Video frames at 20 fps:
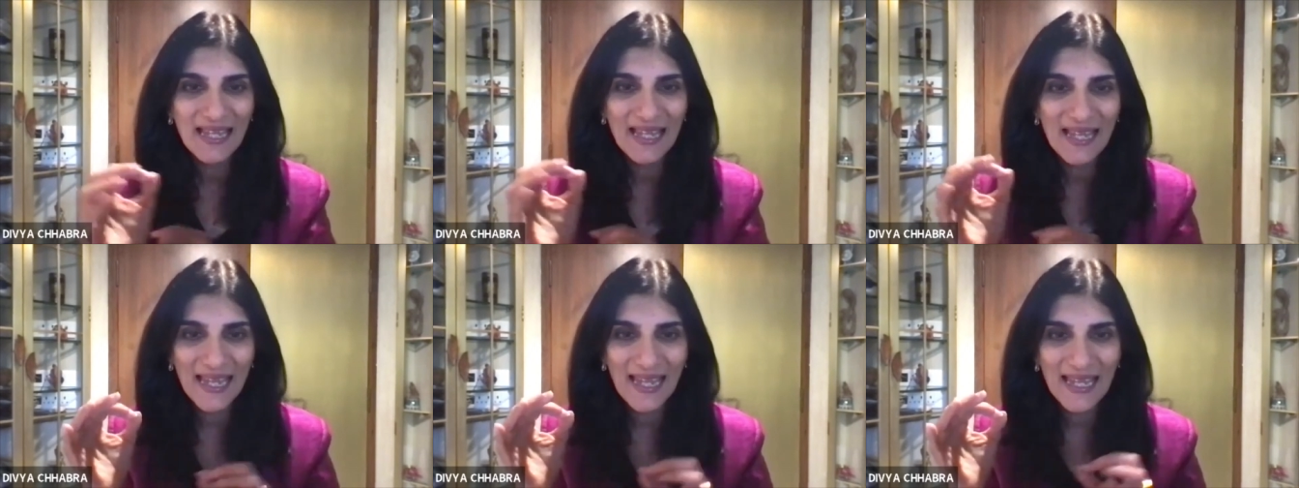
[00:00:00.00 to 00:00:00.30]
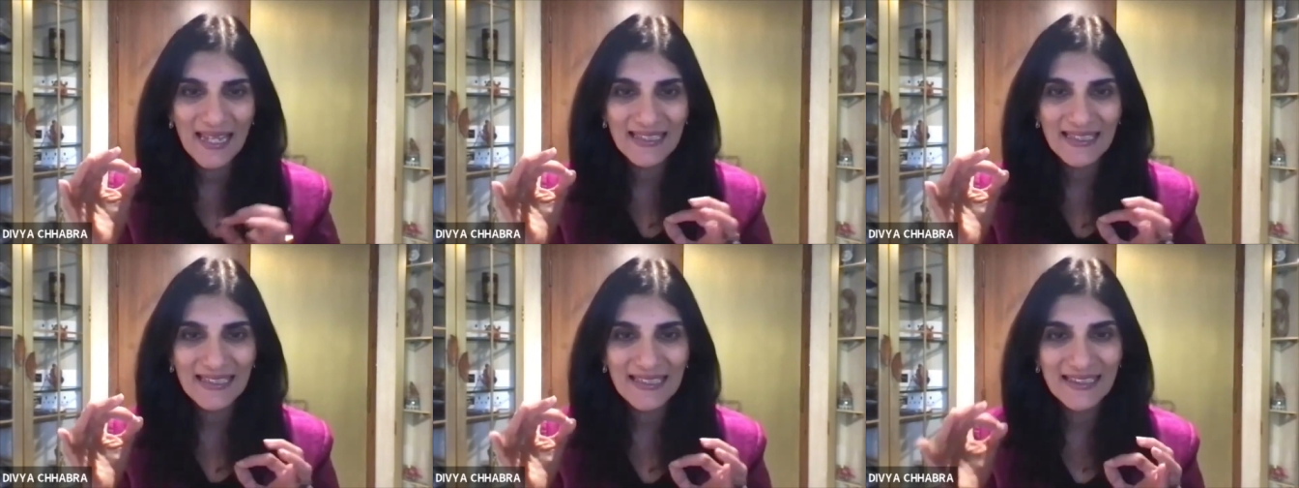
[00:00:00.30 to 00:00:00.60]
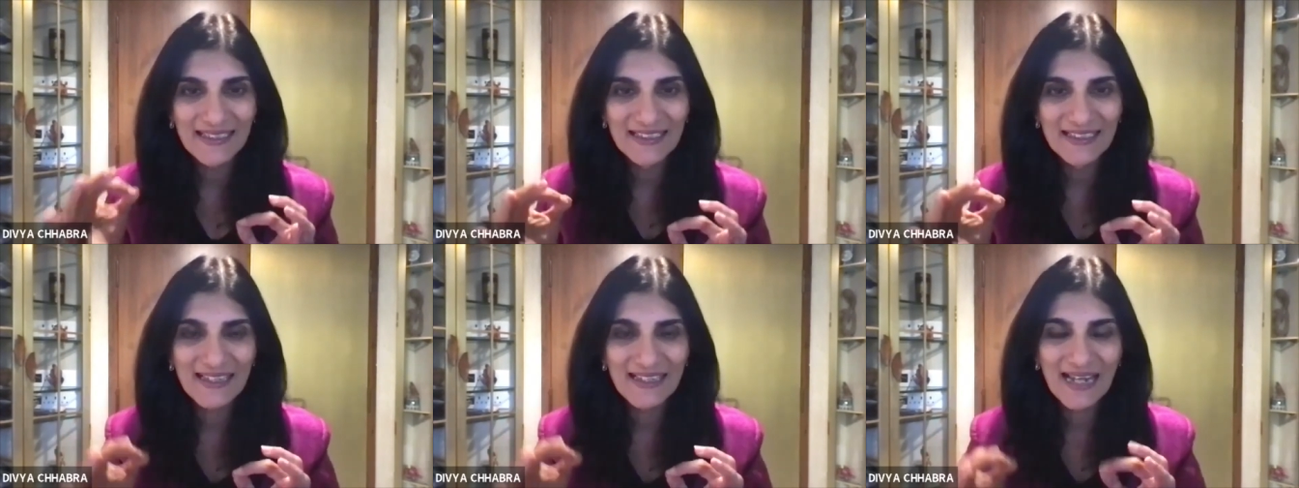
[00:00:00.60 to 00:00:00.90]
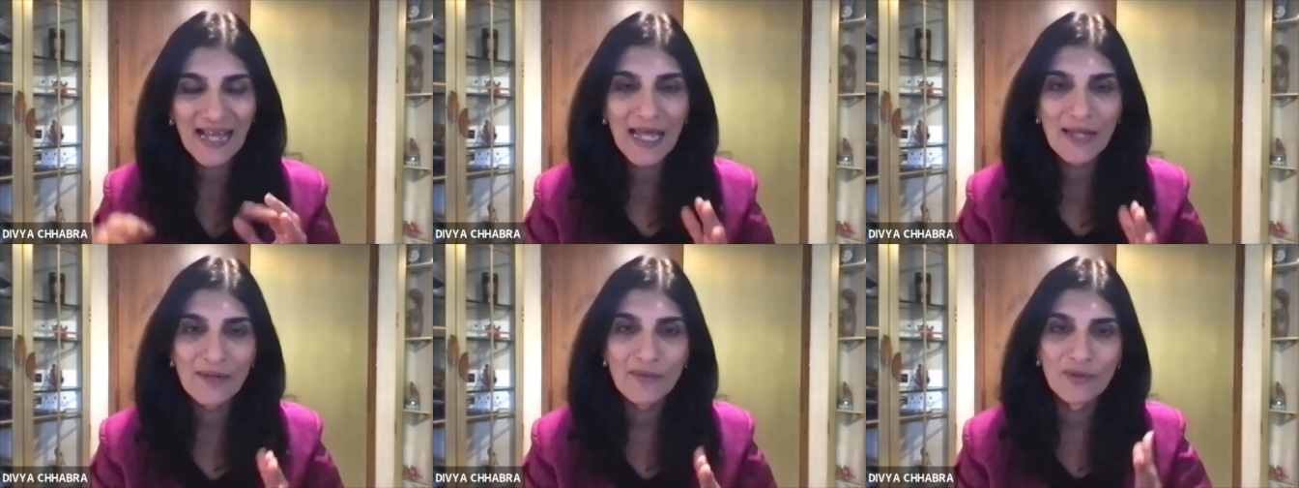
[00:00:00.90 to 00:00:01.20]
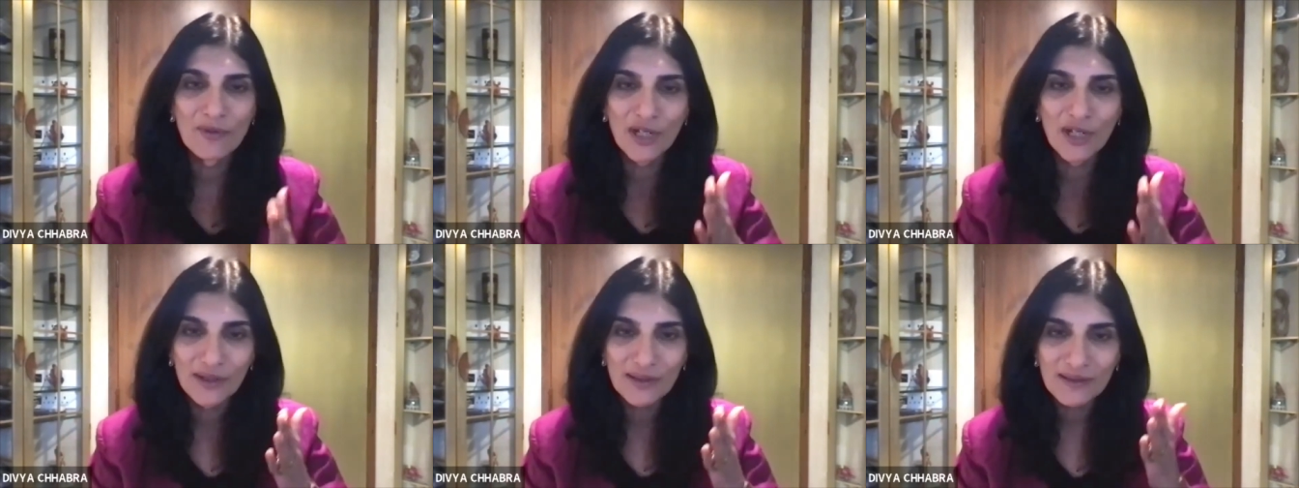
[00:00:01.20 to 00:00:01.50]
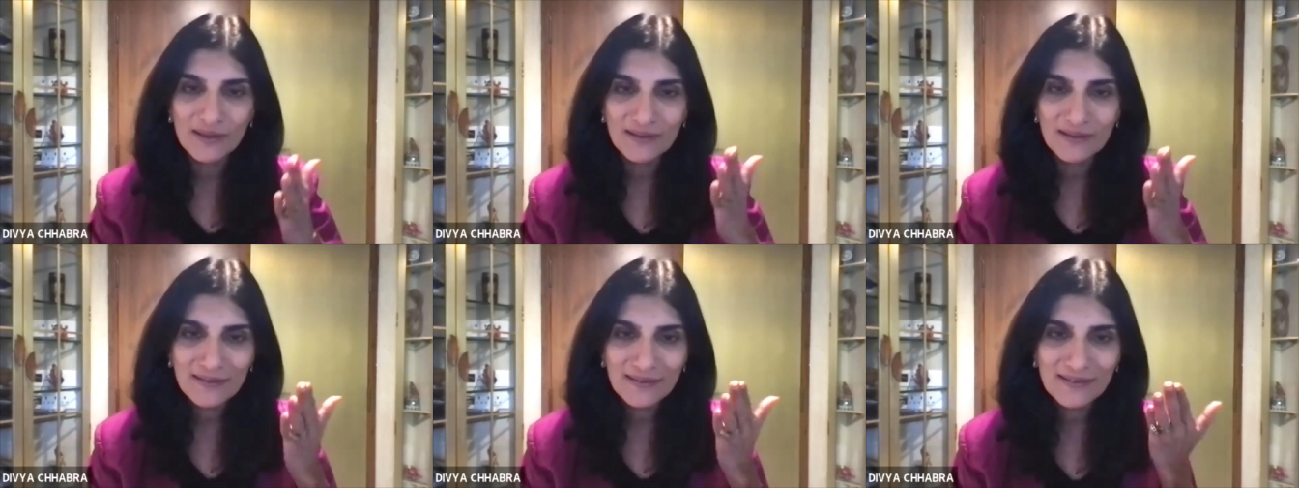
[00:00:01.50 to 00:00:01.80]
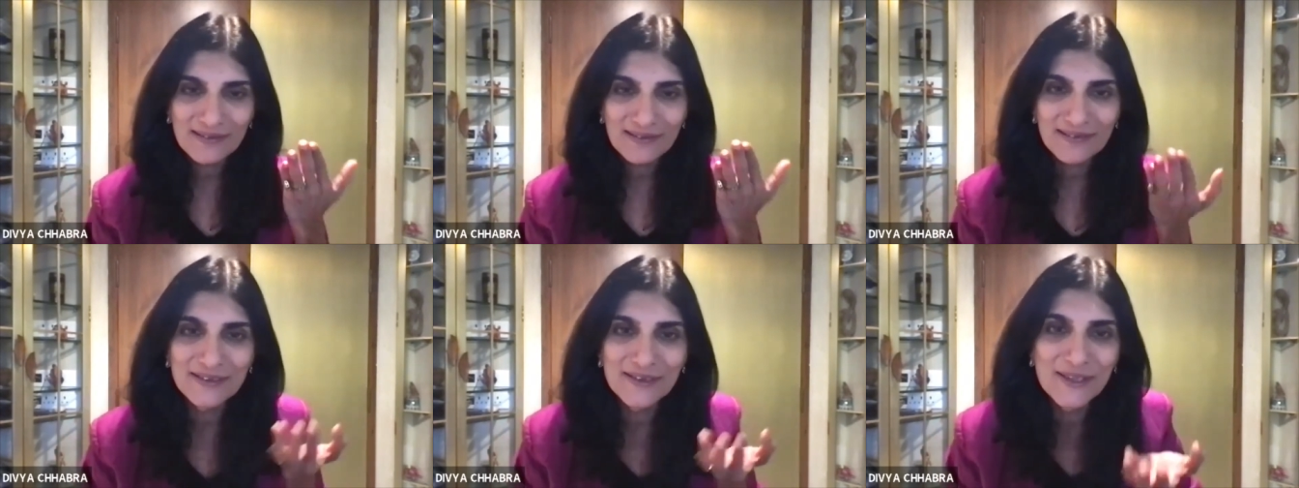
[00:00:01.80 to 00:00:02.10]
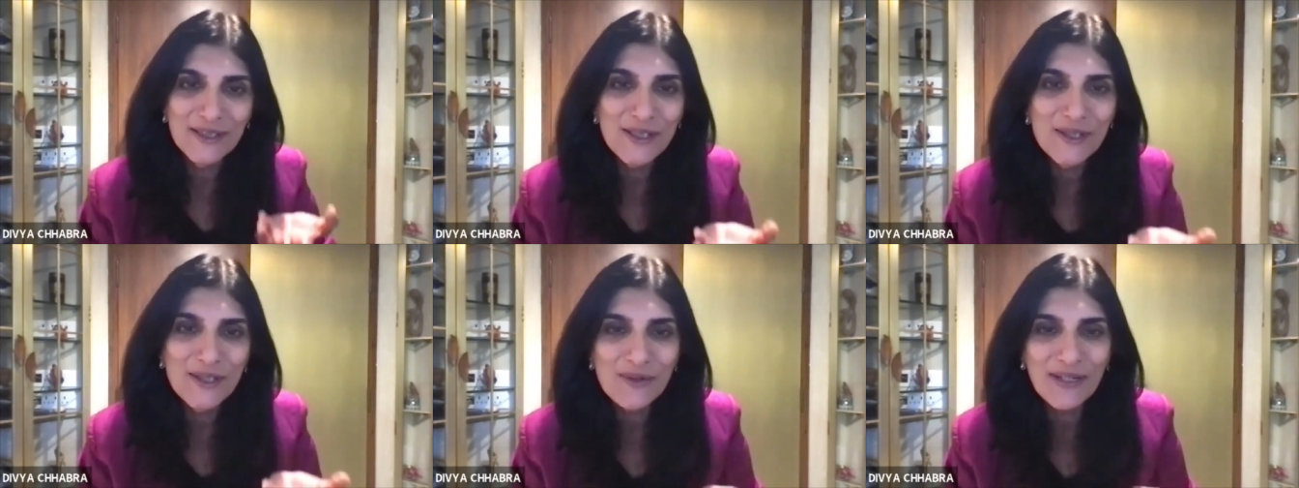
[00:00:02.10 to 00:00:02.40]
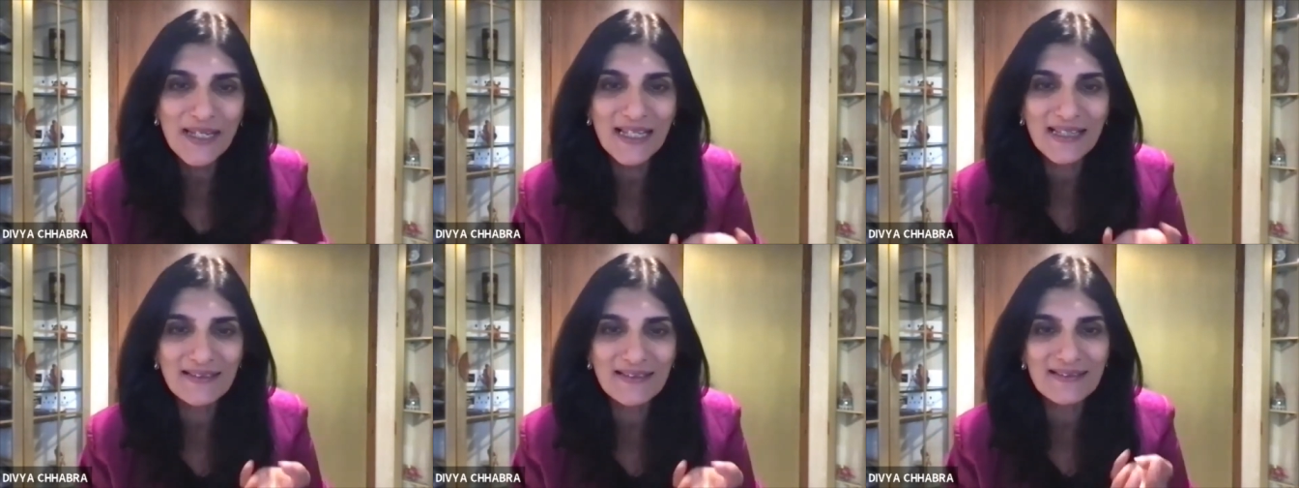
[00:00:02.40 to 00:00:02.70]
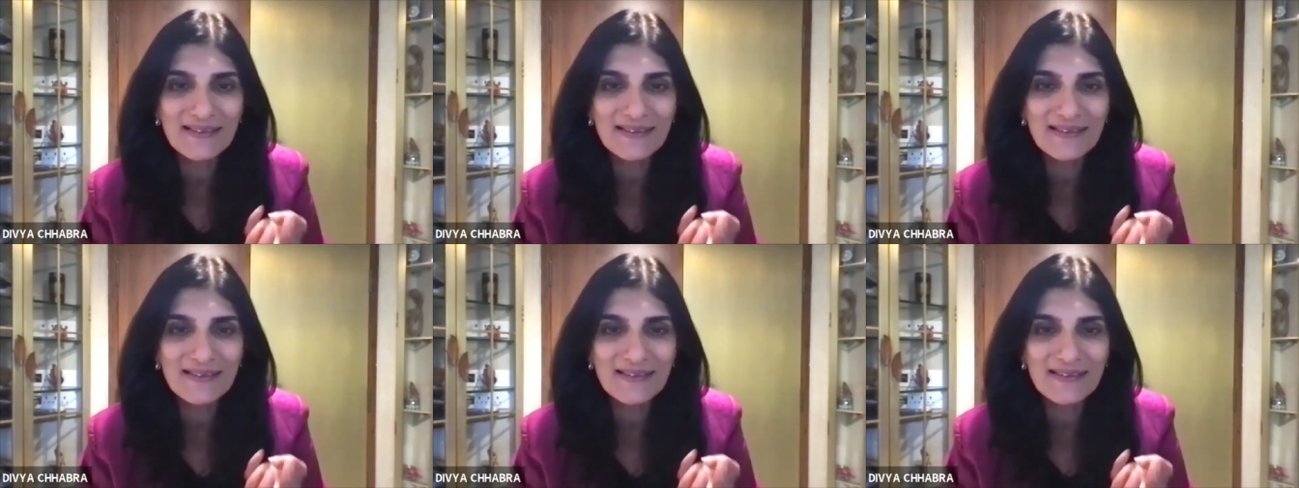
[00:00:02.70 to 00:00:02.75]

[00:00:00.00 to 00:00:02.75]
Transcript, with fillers: And here I would look at